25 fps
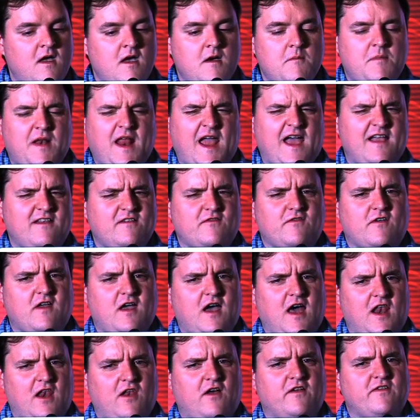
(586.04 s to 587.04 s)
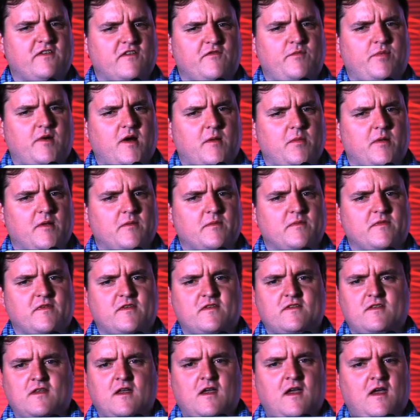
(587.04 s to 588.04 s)
But it has a lot of
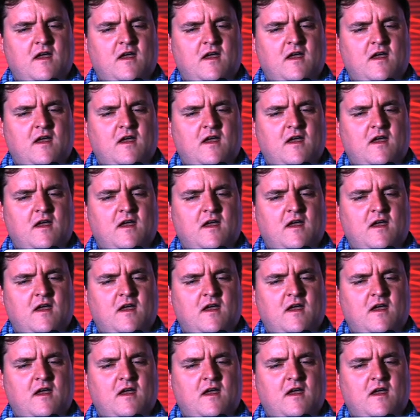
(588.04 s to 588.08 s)
problems,